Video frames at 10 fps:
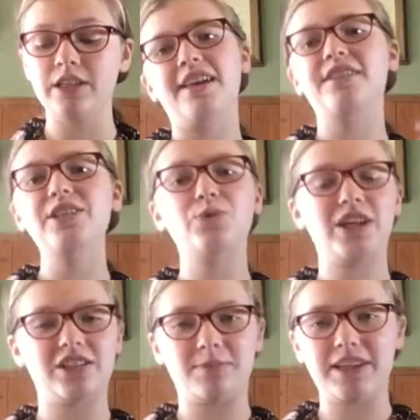And this
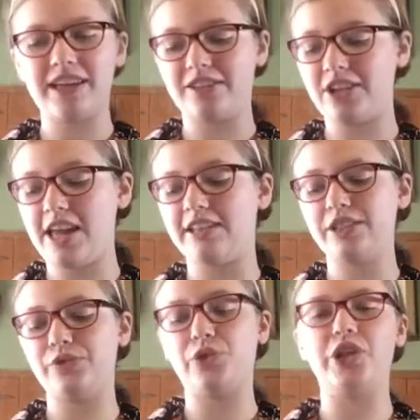recipe
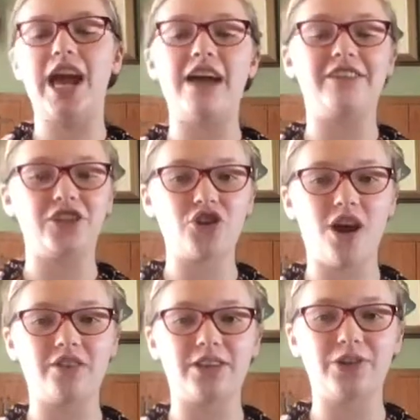intends for having
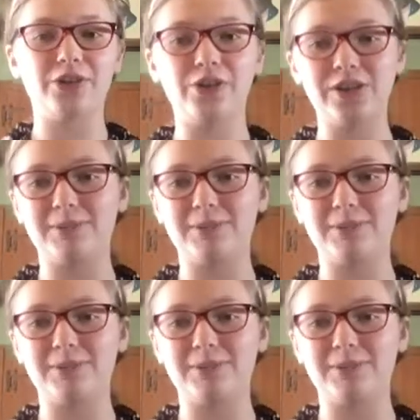chocolate curls,